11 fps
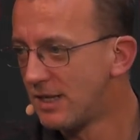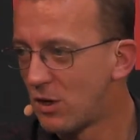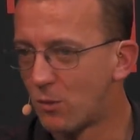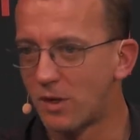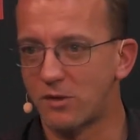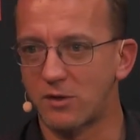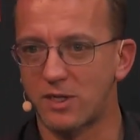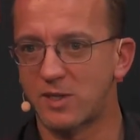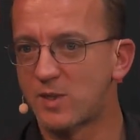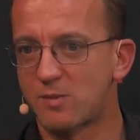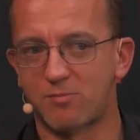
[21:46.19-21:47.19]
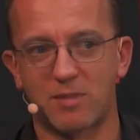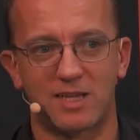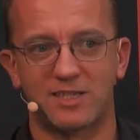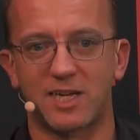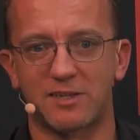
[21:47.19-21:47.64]
whether it's
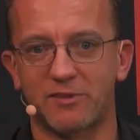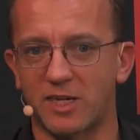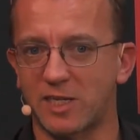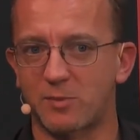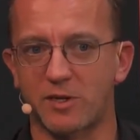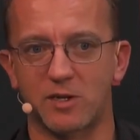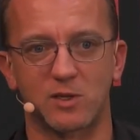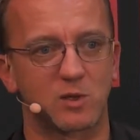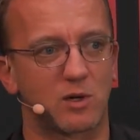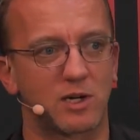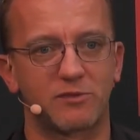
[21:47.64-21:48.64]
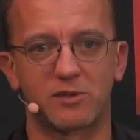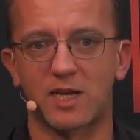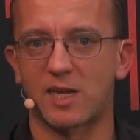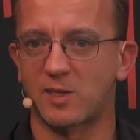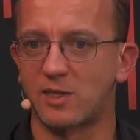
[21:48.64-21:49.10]
the event experience or
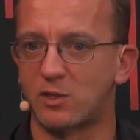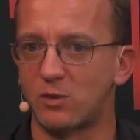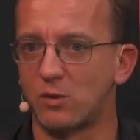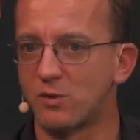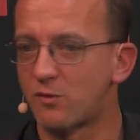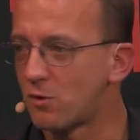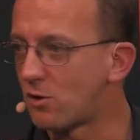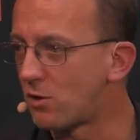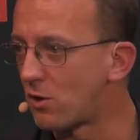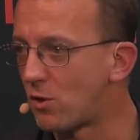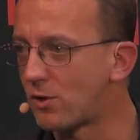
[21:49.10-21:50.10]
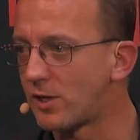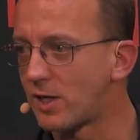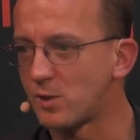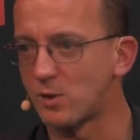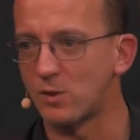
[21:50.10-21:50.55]
advertising tools for
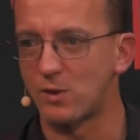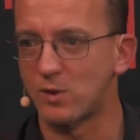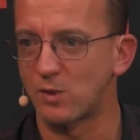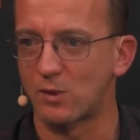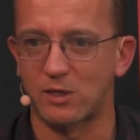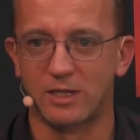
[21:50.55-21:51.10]
organizers or